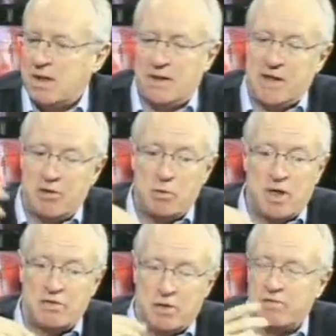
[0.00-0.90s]
And the only
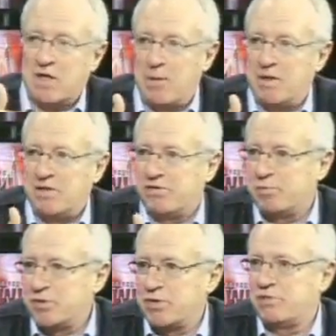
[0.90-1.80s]
way to overcome it is
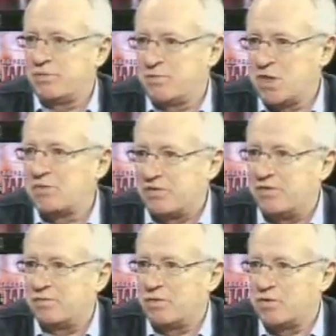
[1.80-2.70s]
to produce some
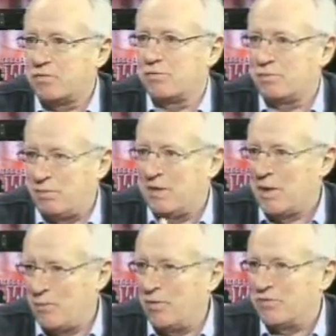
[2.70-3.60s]
justice, which, of course, we
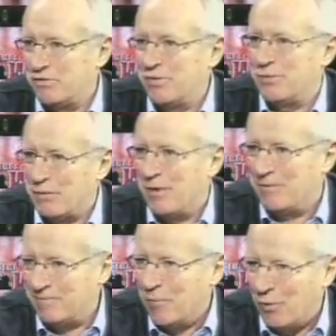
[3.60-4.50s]
don't want to do. We
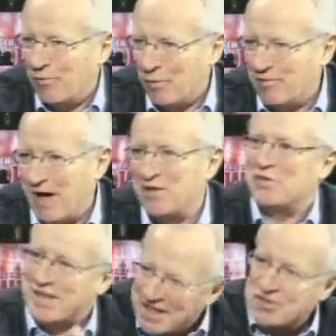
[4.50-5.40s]
want more and more
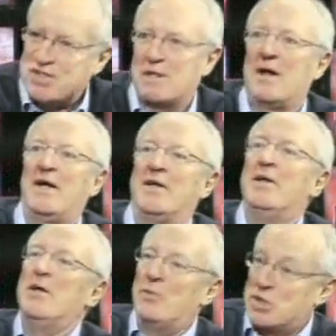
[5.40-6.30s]
violence against
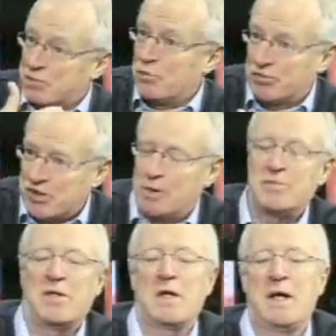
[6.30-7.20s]
al-Qaeda, which, of course,
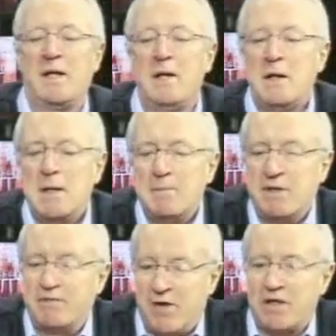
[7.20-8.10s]
helps al-Qaeda.
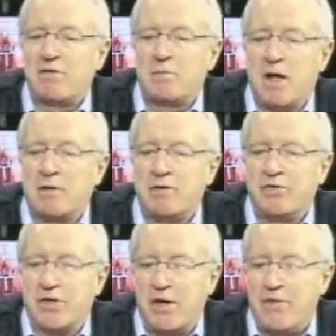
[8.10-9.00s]
But the fact of the matter
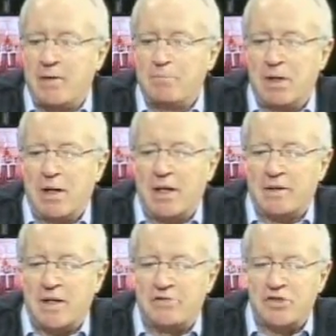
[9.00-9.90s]
is that I think bin
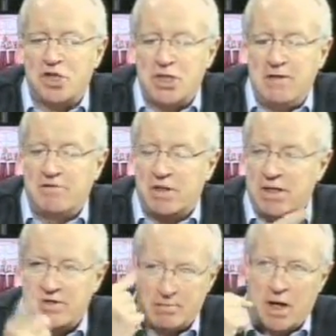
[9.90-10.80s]
Laden has achieved in
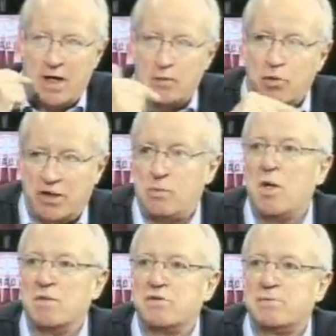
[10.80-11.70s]
his mind what he
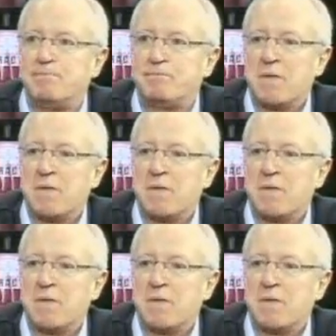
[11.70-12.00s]
wants.